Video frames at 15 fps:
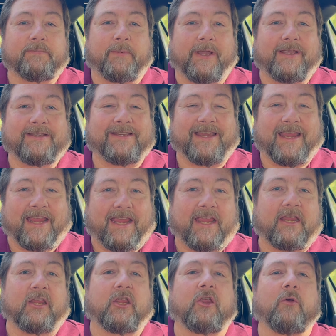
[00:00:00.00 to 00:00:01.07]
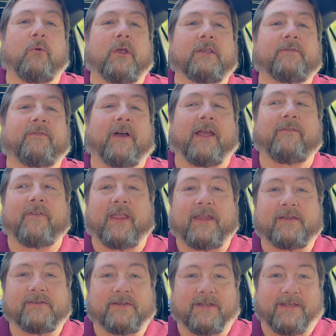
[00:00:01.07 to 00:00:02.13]
Benz EQS
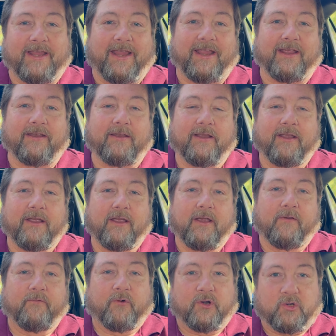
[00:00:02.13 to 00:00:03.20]
580 sedan for